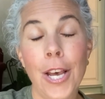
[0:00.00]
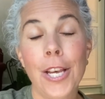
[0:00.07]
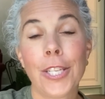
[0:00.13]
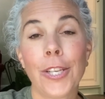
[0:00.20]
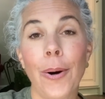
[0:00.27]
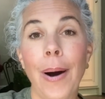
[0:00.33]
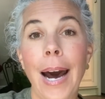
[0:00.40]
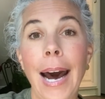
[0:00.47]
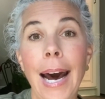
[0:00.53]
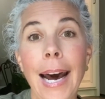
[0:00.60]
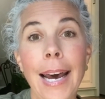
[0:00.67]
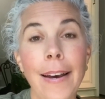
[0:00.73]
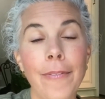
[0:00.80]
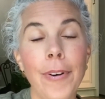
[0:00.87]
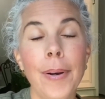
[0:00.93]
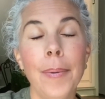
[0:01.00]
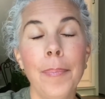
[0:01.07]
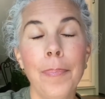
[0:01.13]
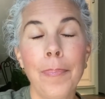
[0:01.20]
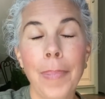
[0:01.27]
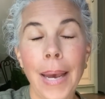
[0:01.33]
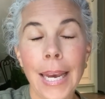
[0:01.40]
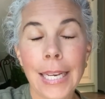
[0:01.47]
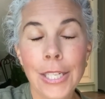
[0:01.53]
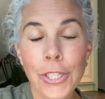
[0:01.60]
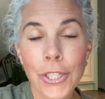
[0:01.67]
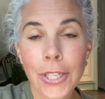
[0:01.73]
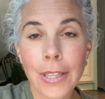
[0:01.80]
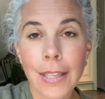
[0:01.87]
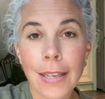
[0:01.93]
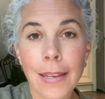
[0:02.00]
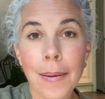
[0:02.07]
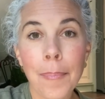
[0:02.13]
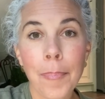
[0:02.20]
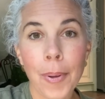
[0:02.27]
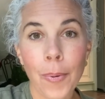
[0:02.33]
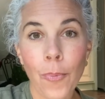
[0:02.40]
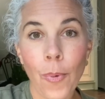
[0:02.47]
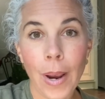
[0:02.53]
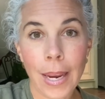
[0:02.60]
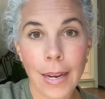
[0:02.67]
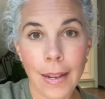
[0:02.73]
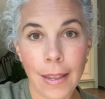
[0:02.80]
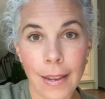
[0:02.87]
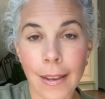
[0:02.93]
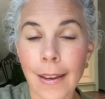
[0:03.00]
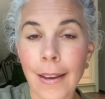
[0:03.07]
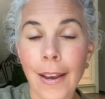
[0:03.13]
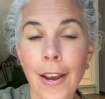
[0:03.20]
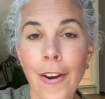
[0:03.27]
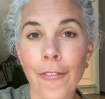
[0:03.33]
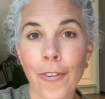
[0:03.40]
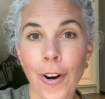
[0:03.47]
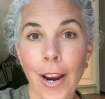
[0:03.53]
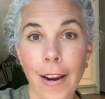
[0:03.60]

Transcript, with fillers: So I have patiently been waiting for